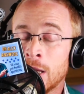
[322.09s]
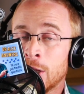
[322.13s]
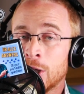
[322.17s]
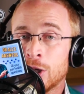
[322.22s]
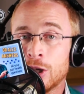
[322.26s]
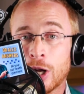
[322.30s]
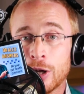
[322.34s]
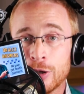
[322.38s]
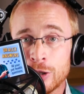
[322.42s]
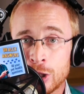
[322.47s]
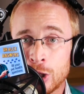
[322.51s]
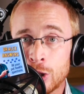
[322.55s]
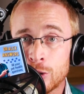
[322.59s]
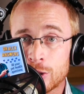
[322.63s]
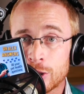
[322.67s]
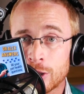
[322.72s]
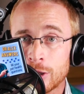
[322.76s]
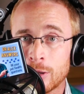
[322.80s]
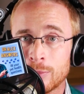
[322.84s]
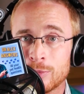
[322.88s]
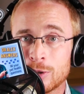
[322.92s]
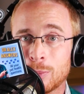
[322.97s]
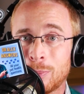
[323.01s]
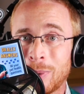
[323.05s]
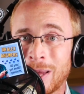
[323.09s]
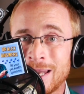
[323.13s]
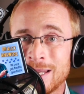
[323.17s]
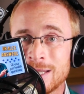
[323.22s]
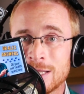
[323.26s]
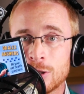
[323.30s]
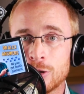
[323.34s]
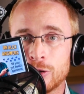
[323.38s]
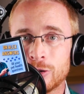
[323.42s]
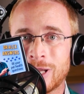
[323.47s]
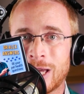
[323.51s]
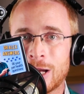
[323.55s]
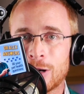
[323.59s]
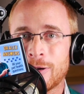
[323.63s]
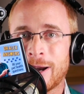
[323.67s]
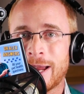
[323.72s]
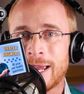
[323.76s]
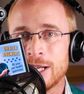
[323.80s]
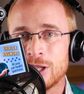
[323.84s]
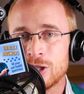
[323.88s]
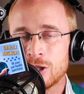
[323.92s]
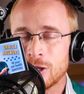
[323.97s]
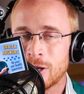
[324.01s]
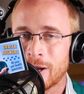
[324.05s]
You know, neuter them depending on their age.